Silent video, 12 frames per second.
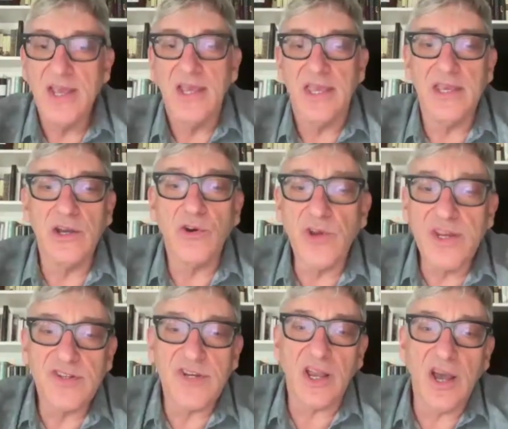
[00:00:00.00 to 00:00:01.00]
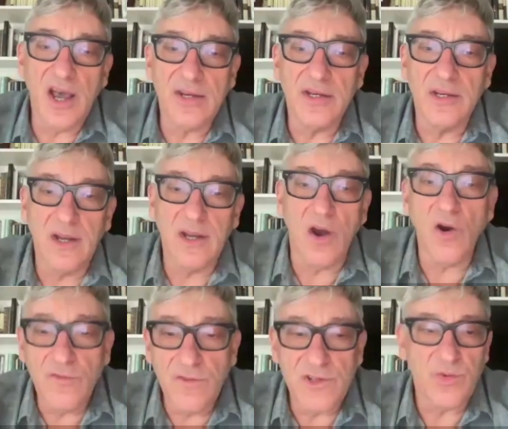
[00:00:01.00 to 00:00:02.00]
he agreed to cut
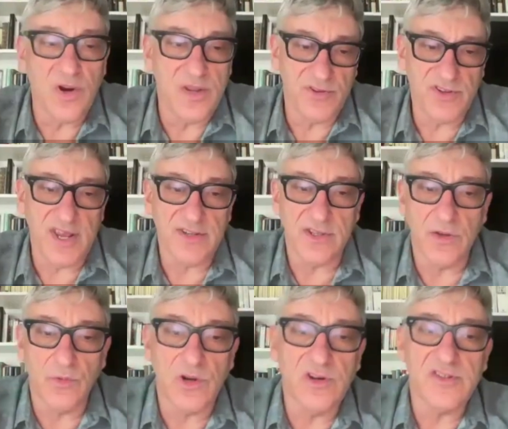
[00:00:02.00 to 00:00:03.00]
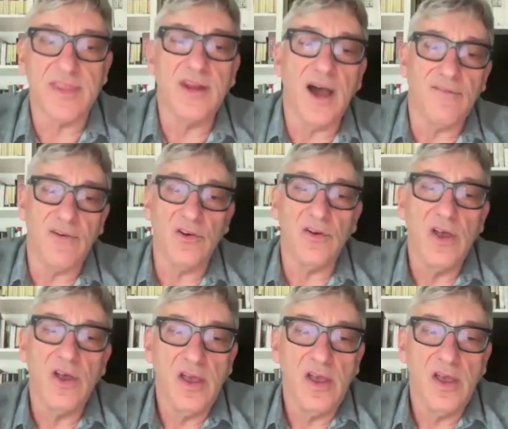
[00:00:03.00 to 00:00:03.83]
over 20% of the words in the novel